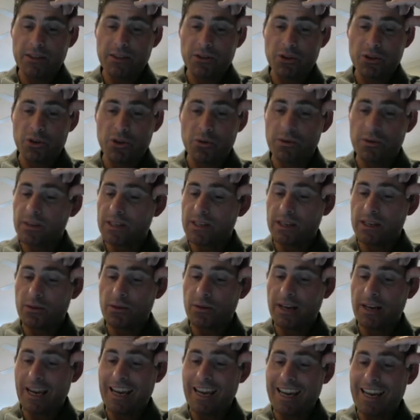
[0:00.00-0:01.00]
and 2 is
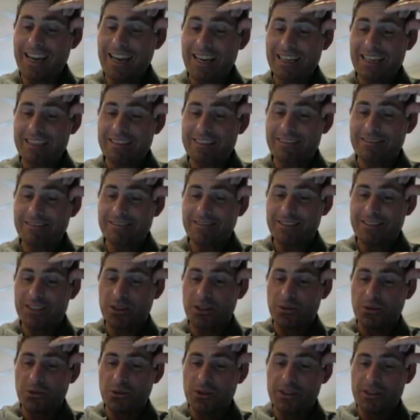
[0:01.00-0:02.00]
equal to 8.
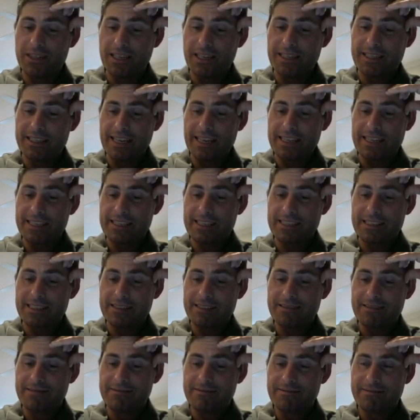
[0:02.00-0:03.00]
So it looks like
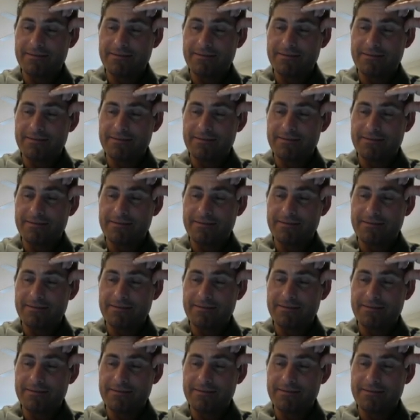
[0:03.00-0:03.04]
that's